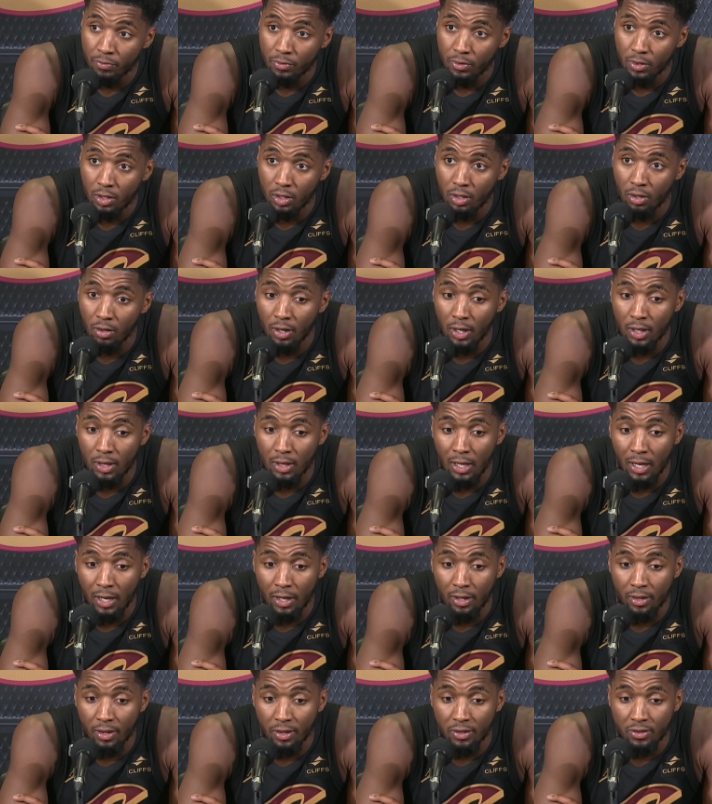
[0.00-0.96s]
You know, a
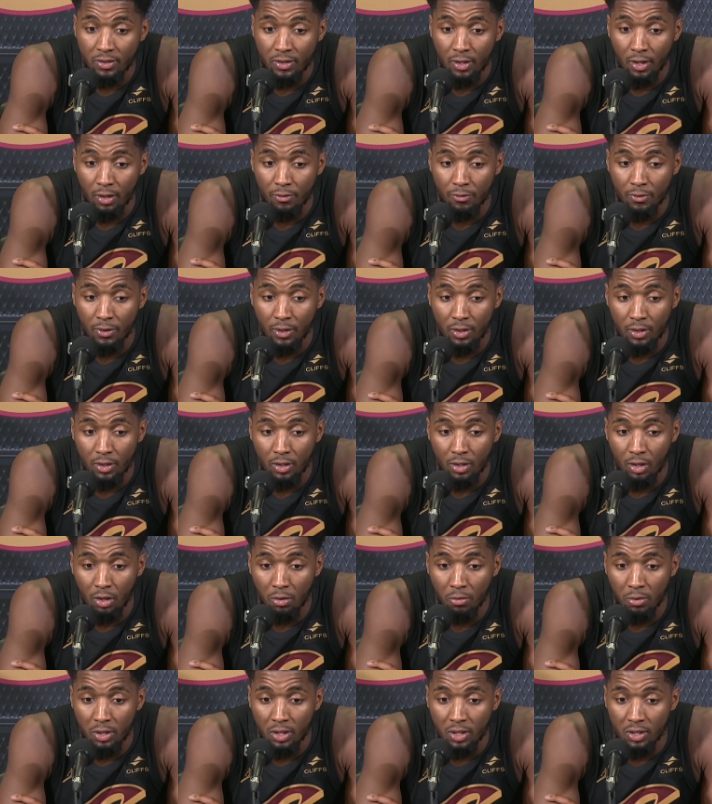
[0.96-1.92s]
lot of that stuff, and you
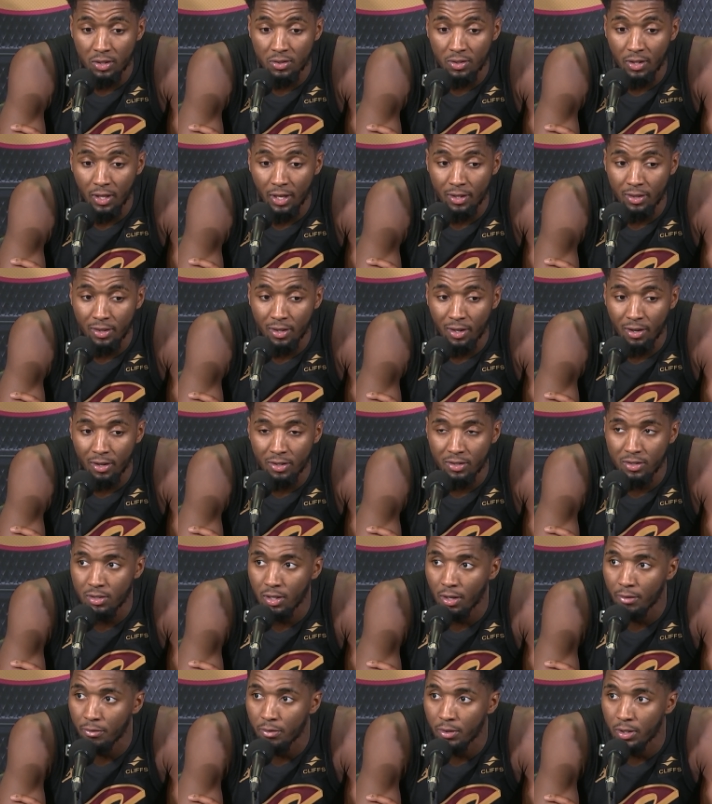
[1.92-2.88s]
know, when he's not there, it's
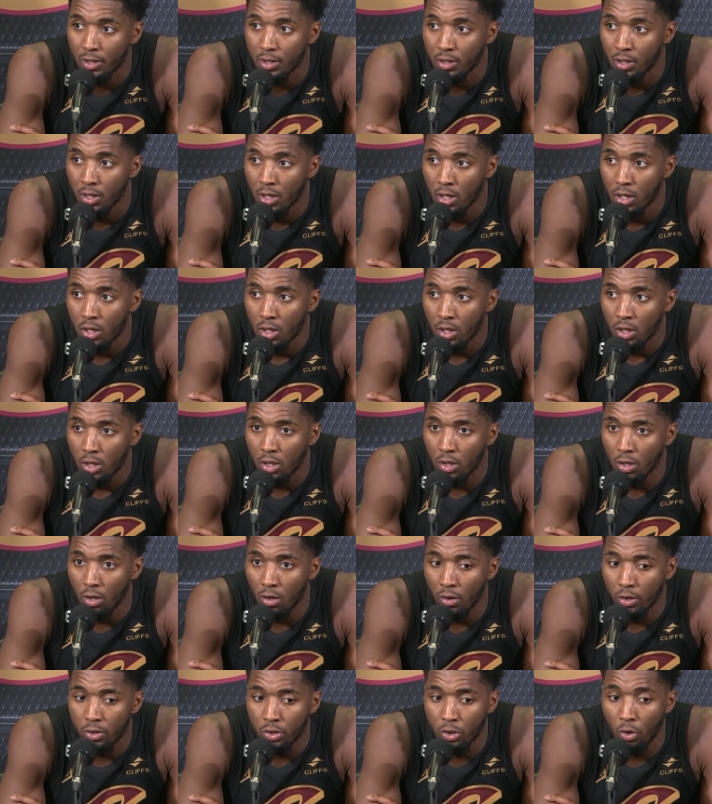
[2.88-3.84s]
definitely you
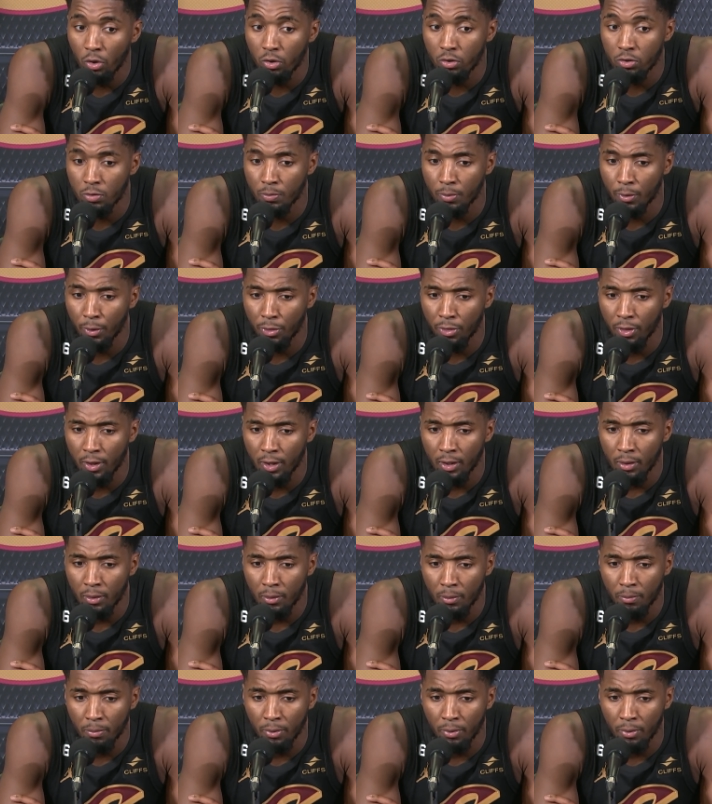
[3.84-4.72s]
know a noticeable thing.